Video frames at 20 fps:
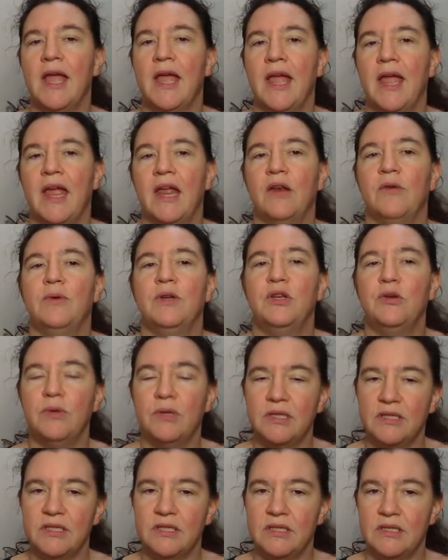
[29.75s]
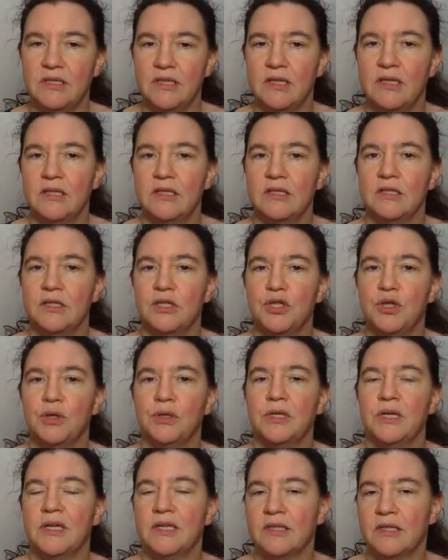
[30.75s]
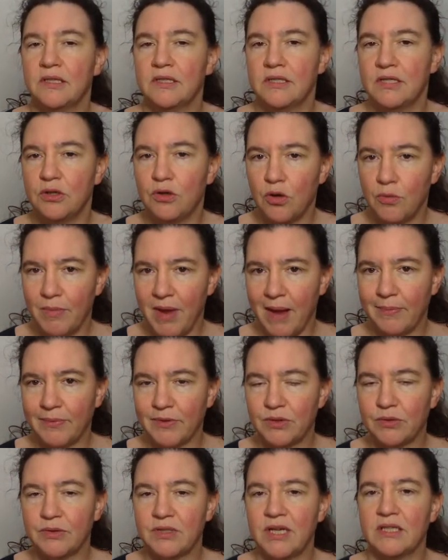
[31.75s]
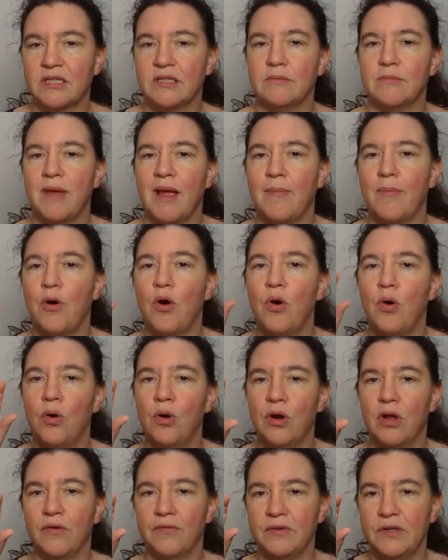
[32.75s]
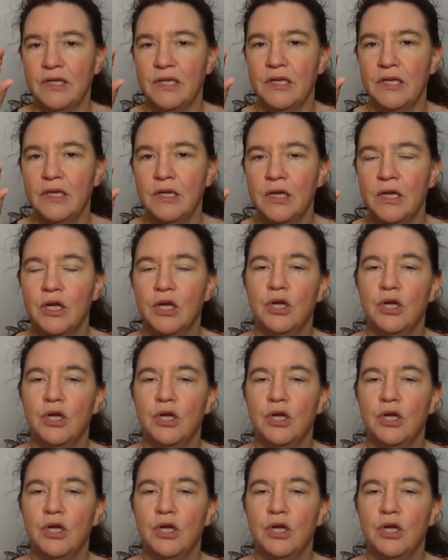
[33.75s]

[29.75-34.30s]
And we do insist that this is not the zero map, so it doesn't map all of E